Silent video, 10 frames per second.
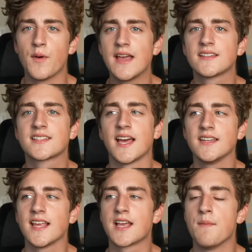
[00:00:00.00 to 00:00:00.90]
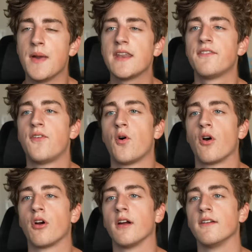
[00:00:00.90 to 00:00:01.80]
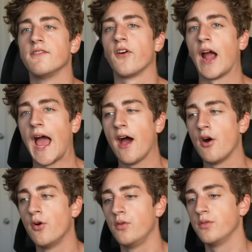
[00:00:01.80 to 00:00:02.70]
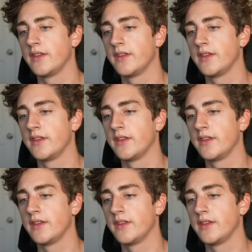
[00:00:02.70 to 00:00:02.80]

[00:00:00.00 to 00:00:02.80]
a way, it's kind of like a metaphor for how,